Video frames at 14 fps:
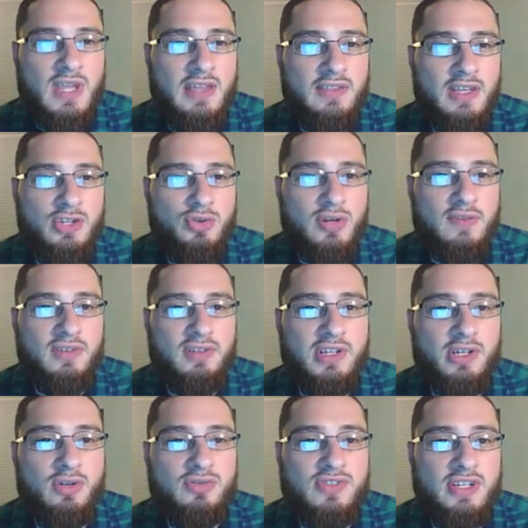And then you have
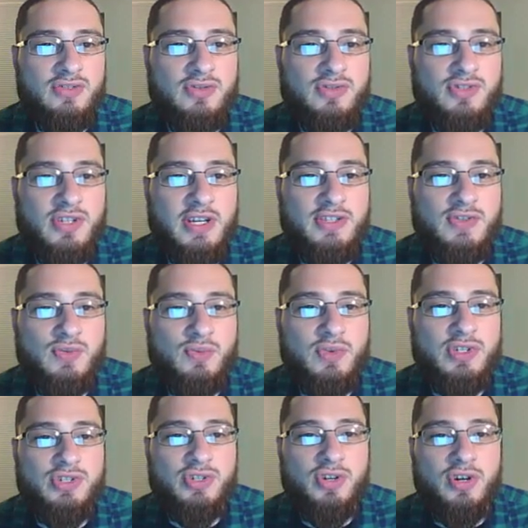oligodendrocytes,
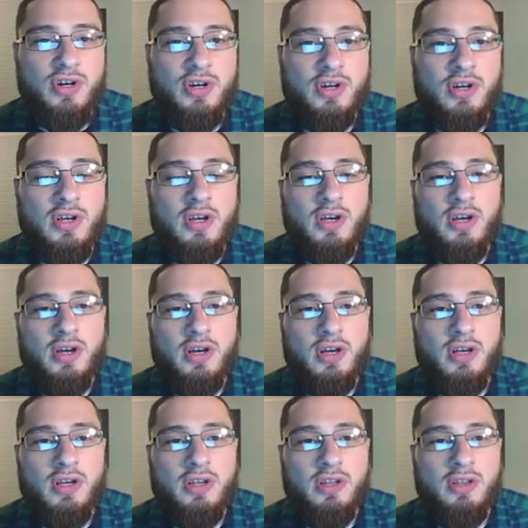which are
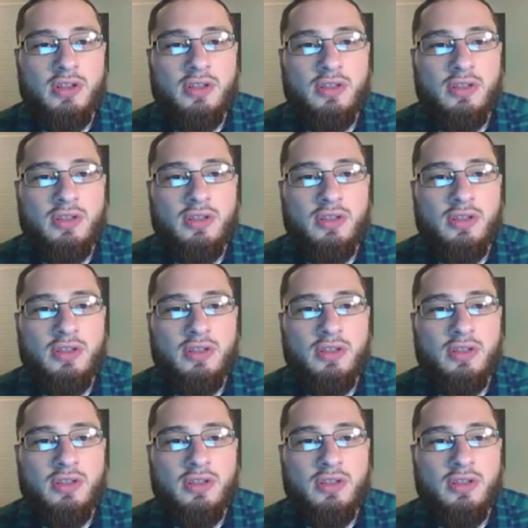uh,